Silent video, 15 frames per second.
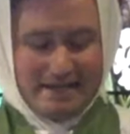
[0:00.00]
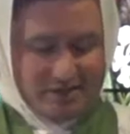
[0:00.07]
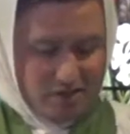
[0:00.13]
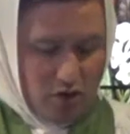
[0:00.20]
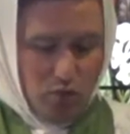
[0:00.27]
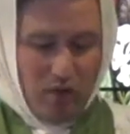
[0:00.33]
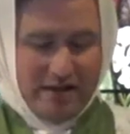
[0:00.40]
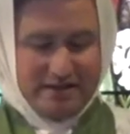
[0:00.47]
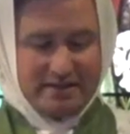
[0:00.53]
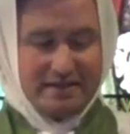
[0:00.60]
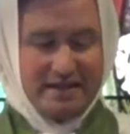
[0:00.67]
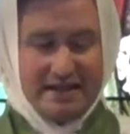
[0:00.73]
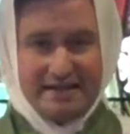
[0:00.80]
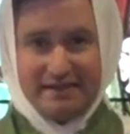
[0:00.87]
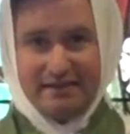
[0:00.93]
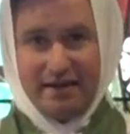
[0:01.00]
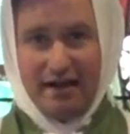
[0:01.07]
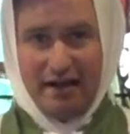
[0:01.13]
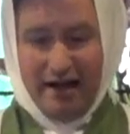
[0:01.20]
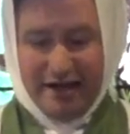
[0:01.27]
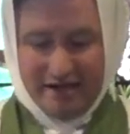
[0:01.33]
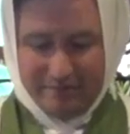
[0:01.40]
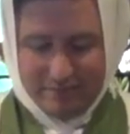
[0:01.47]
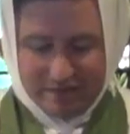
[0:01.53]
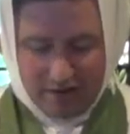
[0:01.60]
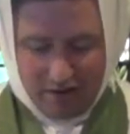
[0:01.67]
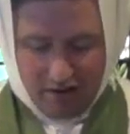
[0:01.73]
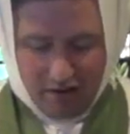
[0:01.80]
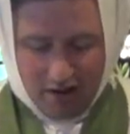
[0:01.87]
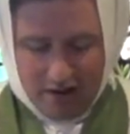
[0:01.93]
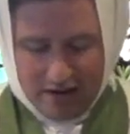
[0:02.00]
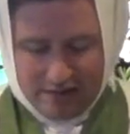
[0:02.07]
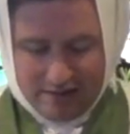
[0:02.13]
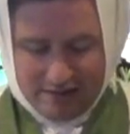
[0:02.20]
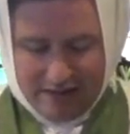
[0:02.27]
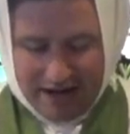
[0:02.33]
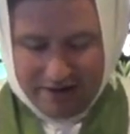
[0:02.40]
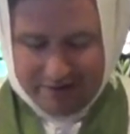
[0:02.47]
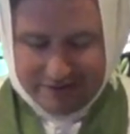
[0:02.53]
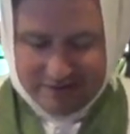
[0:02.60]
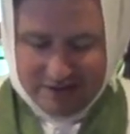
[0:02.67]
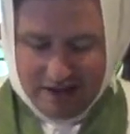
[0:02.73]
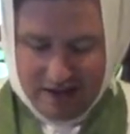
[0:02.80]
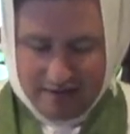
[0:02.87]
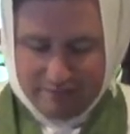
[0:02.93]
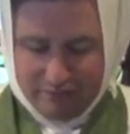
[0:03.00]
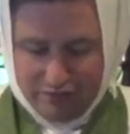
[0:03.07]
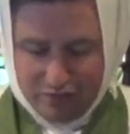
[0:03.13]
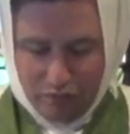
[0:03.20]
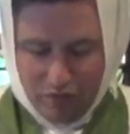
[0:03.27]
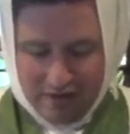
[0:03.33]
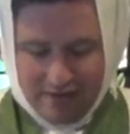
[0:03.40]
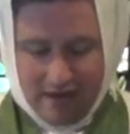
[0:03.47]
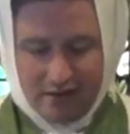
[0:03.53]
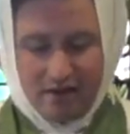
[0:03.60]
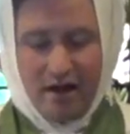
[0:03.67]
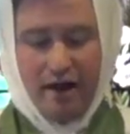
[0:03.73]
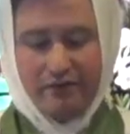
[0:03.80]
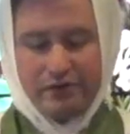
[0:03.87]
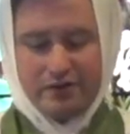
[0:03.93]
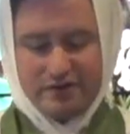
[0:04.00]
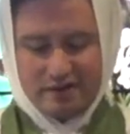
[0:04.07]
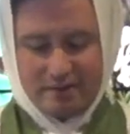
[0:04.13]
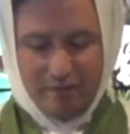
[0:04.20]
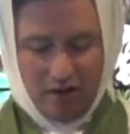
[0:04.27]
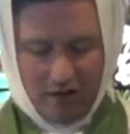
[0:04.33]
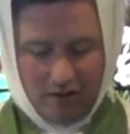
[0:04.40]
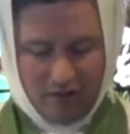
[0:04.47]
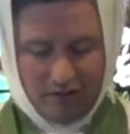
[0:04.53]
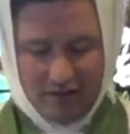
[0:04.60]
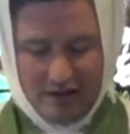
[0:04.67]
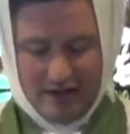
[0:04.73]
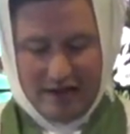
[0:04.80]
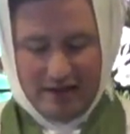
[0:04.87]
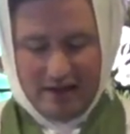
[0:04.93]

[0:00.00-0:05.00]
So once these items are on, now it's time for the one that covers them all.